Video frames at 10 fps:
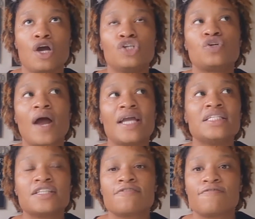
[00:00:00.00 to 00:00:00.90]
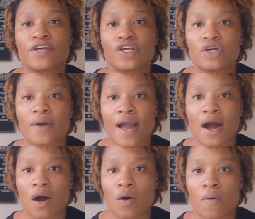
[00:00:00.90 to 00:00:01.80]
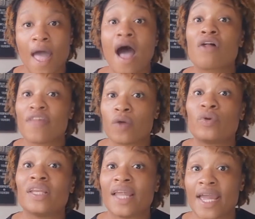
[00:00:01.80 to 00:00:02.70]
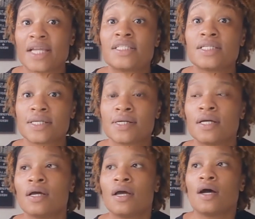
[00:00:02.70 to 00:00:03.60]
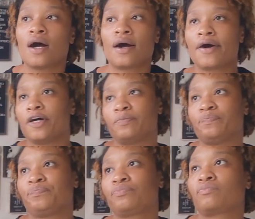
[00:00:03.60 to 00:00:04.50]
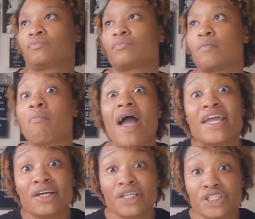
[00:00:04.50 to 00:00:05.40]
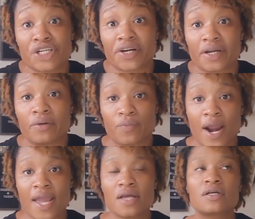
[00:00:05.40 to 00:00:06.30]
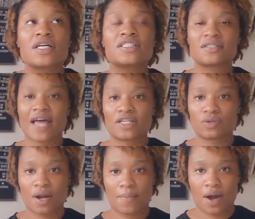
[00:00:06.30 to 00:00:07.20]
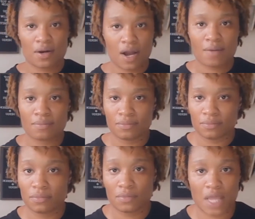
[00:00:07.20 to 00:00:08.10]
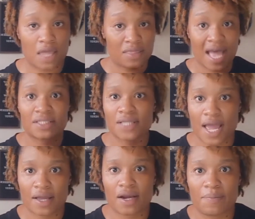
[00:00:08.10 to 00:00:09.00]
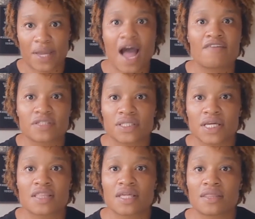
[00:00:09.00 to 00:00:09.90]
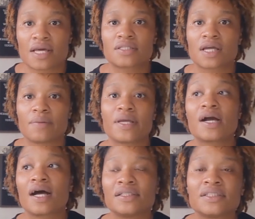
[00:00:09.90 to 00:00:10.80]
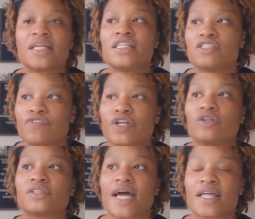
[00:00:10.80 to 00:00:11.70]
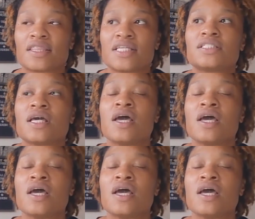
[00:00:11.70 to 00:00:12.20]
trying to figure out how they relate to my healing journey, right? Because that's what I'm on. And that's like going to be obviously a thing that's going to be constant in these videos. Like this